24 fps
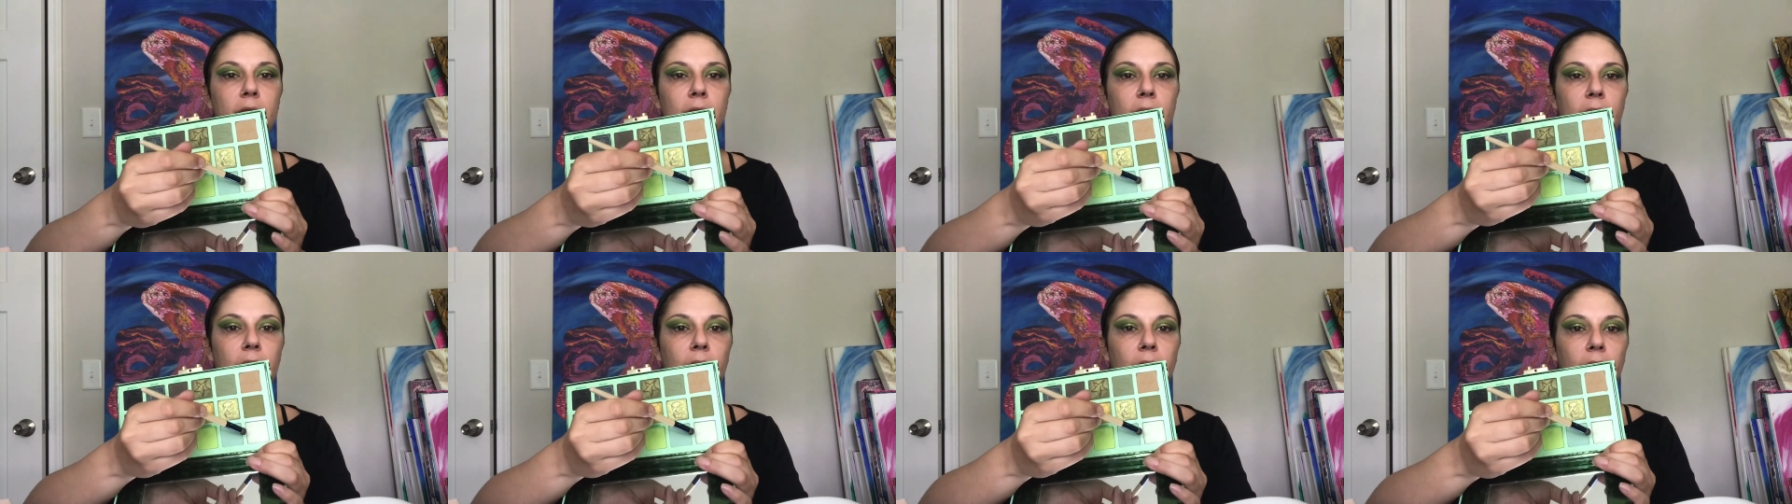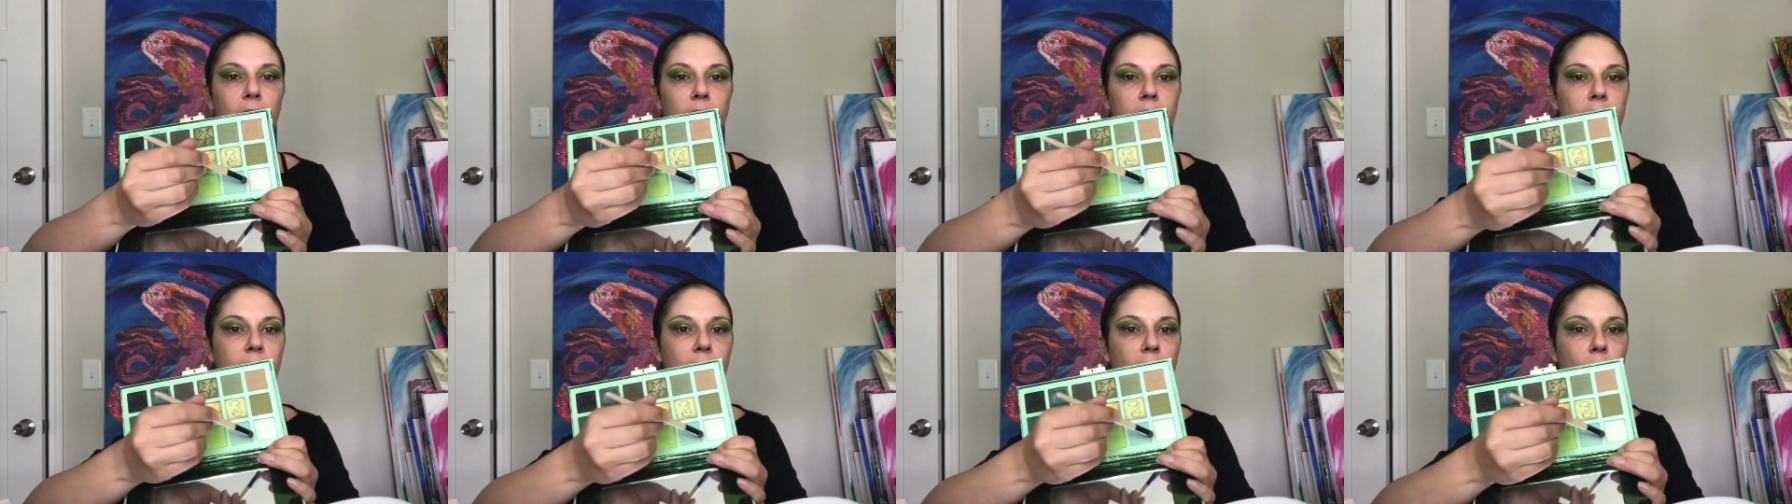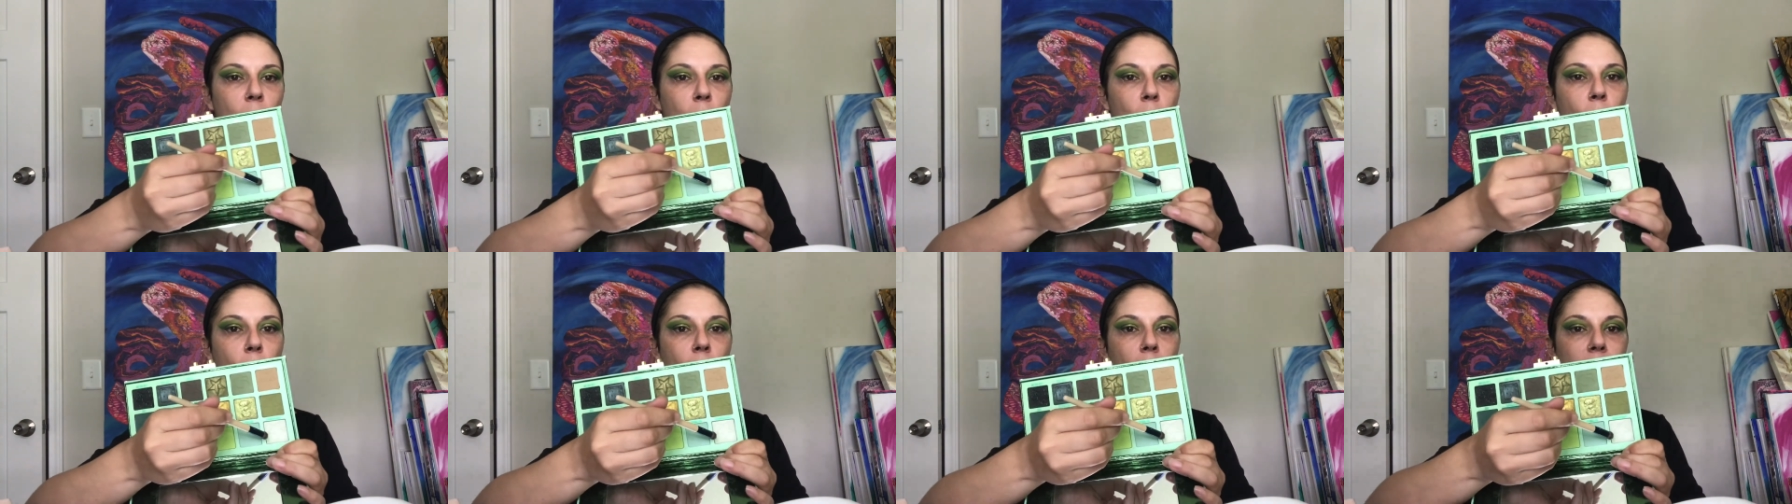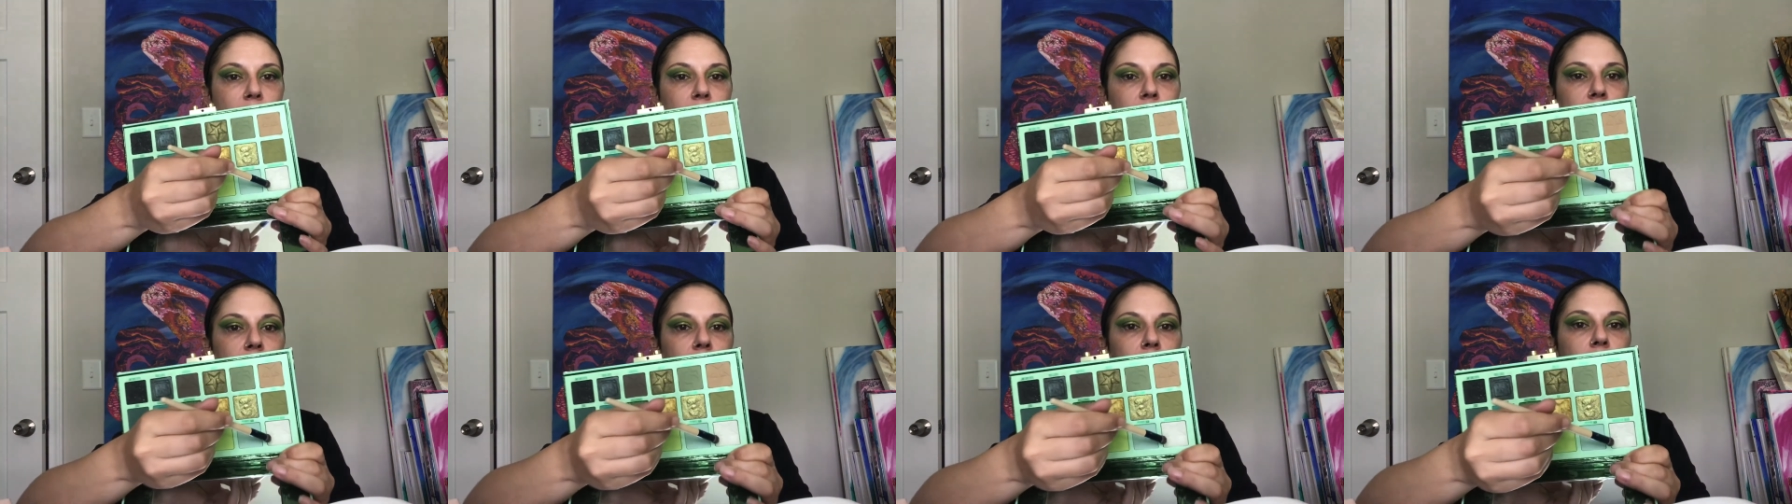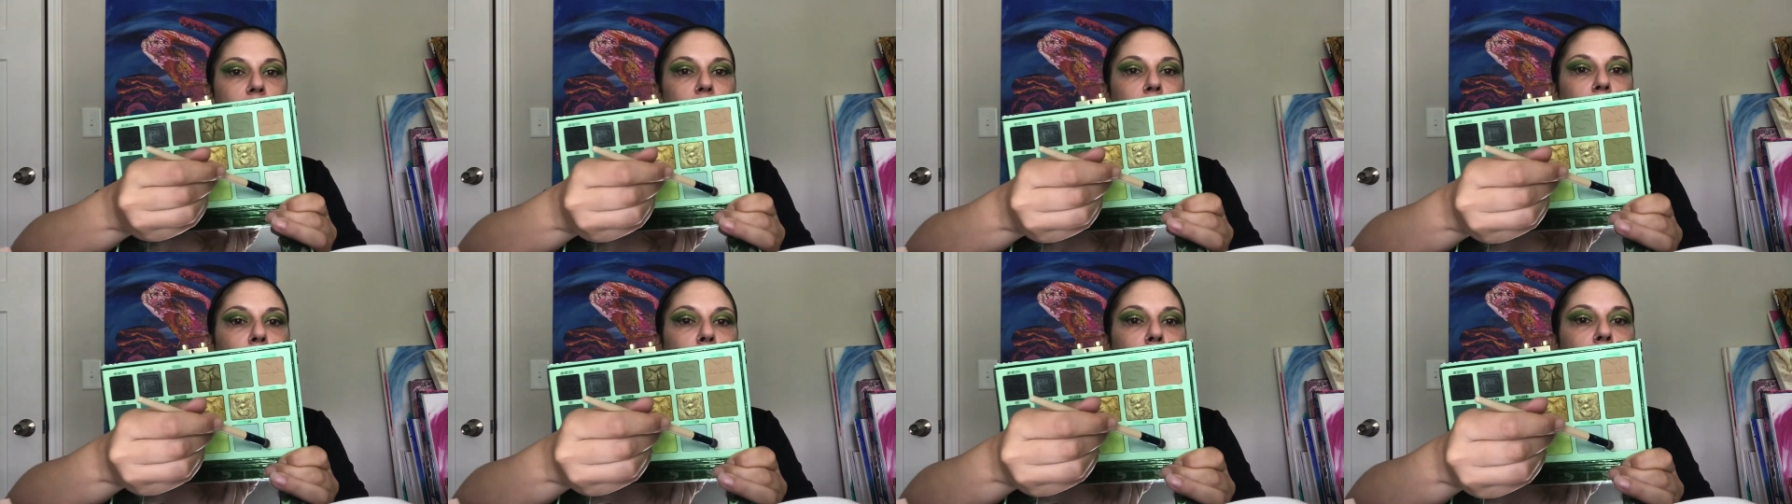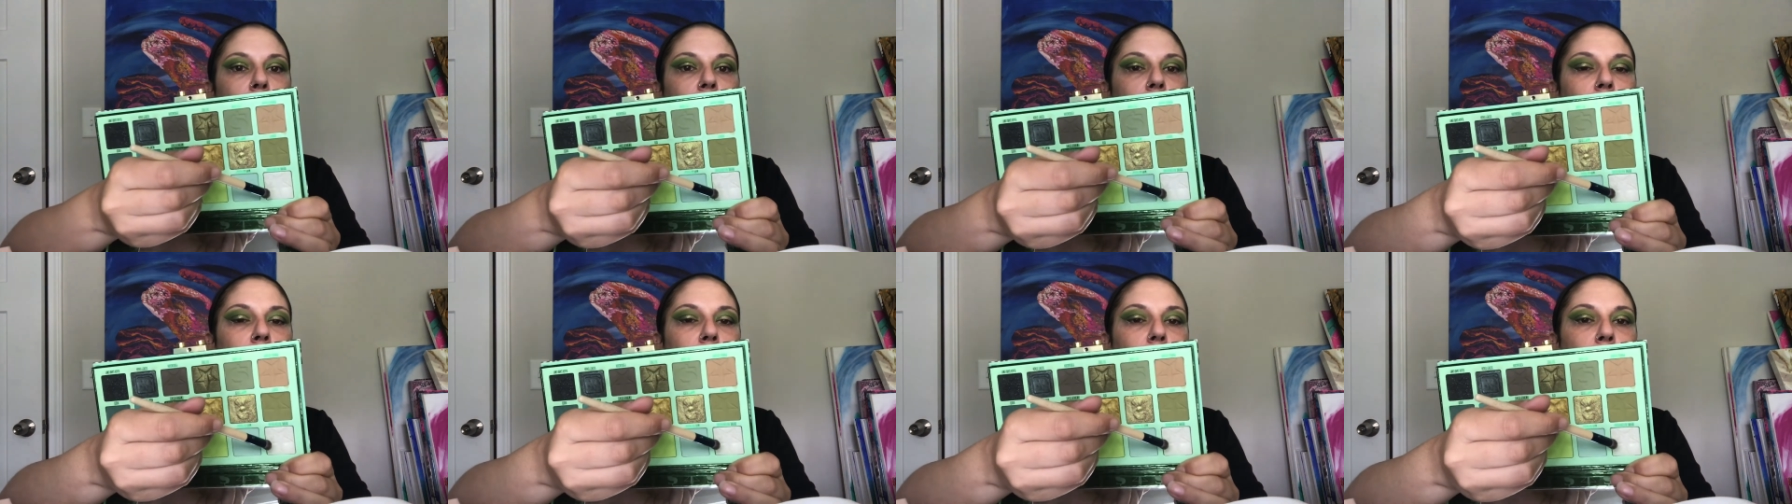It is a white with
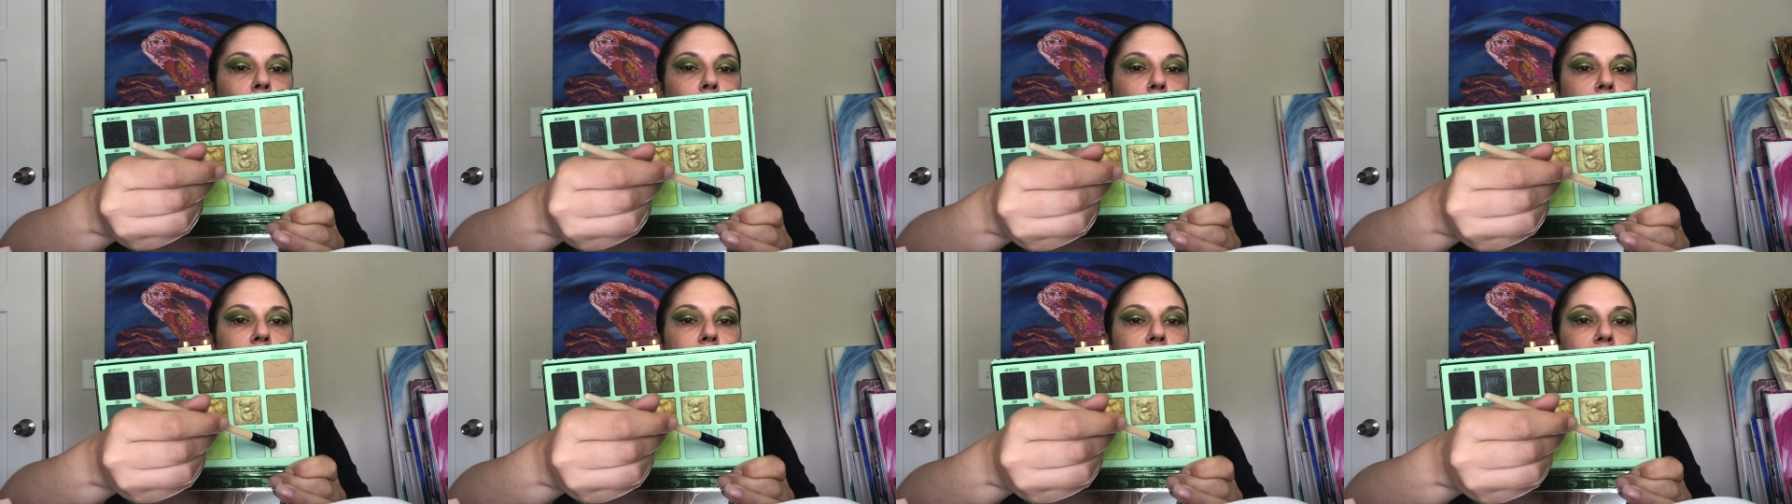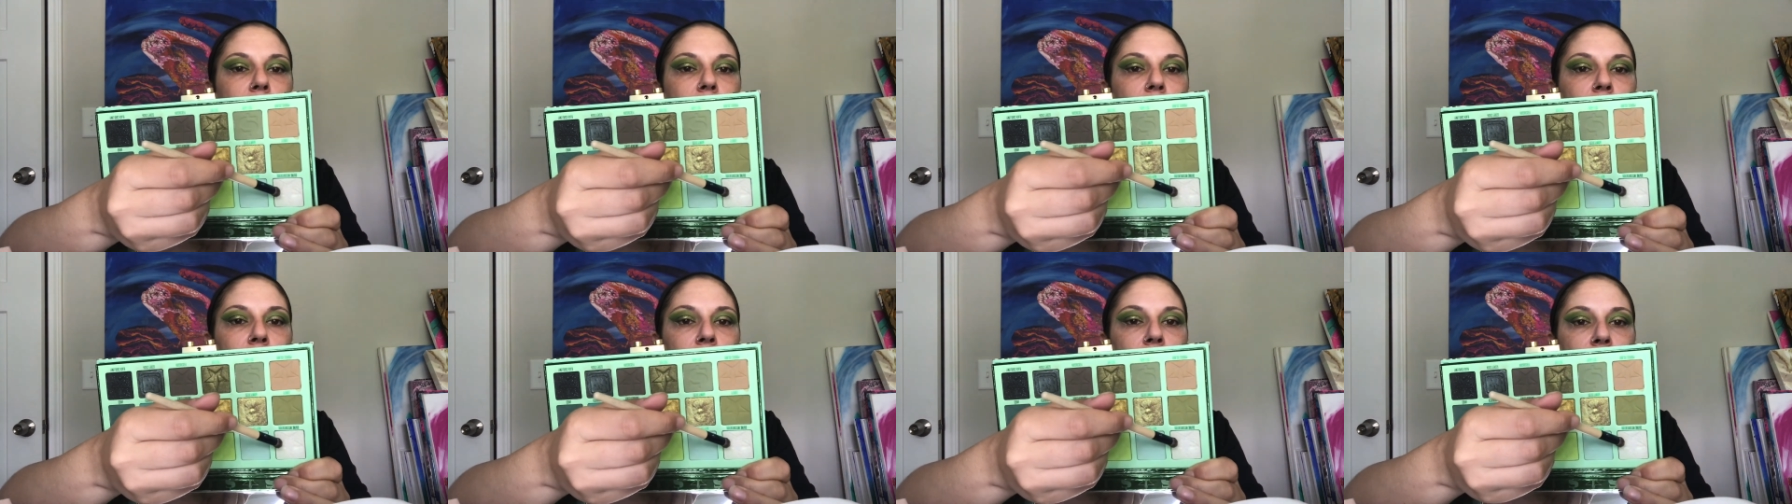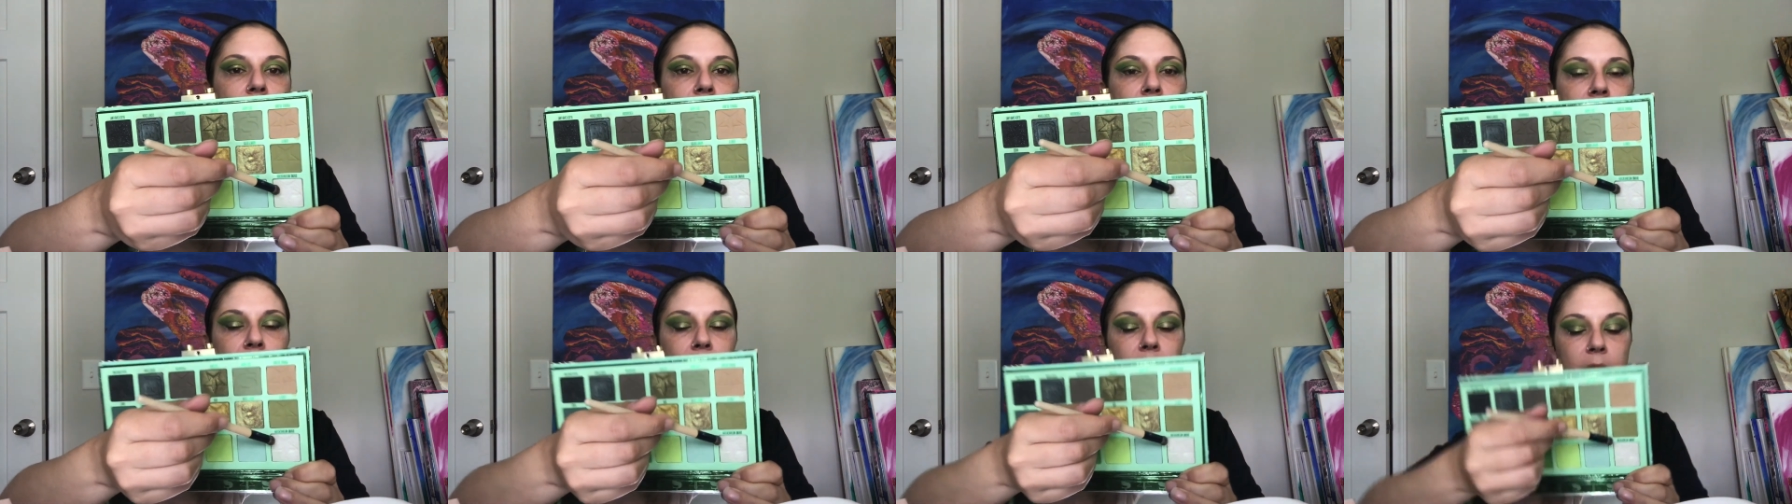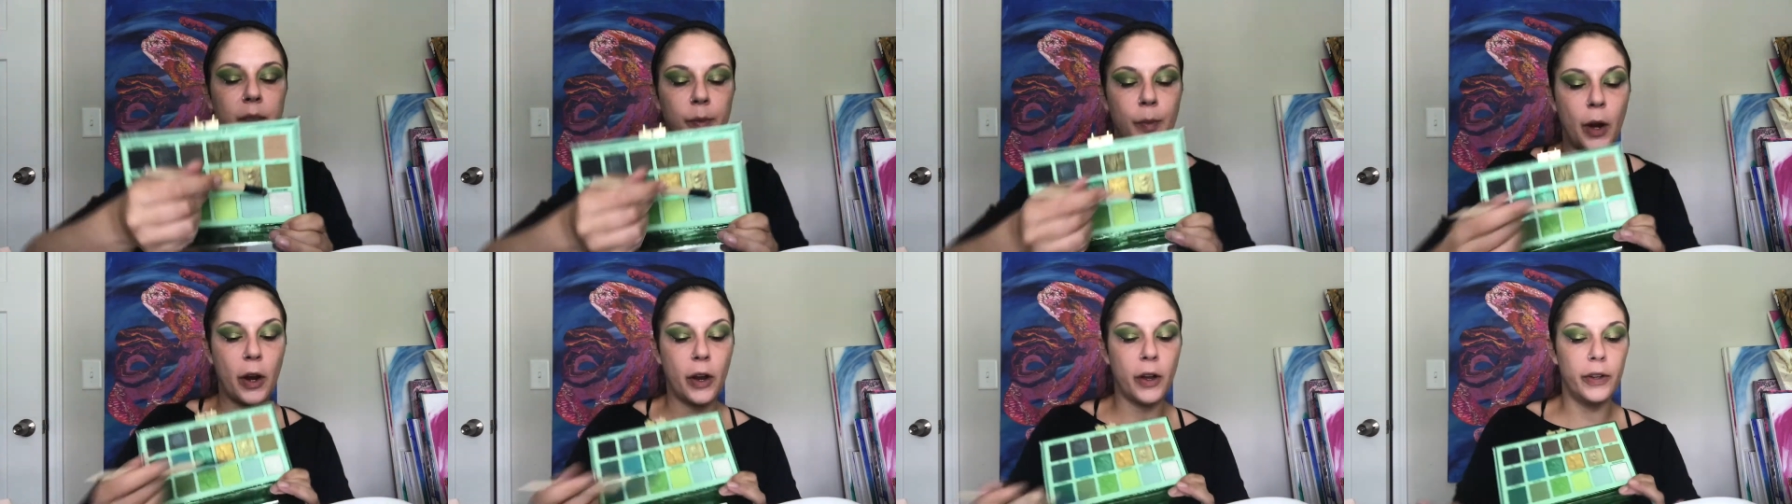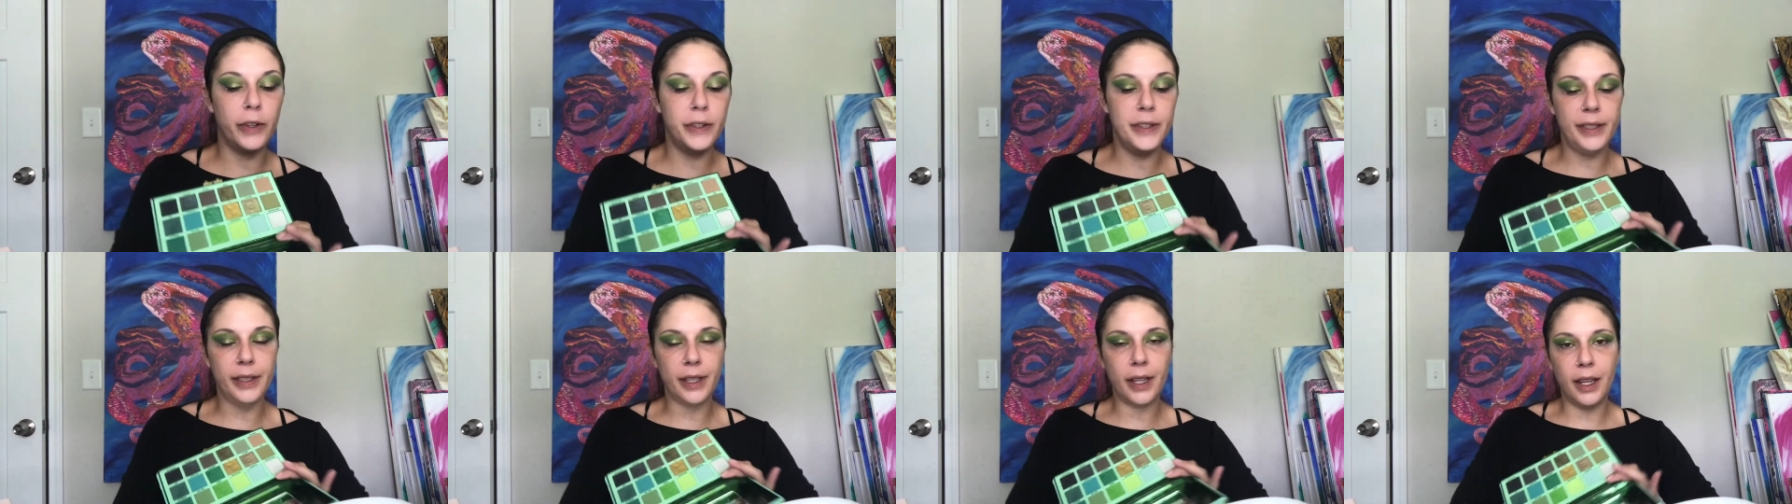green iridescent sparkles.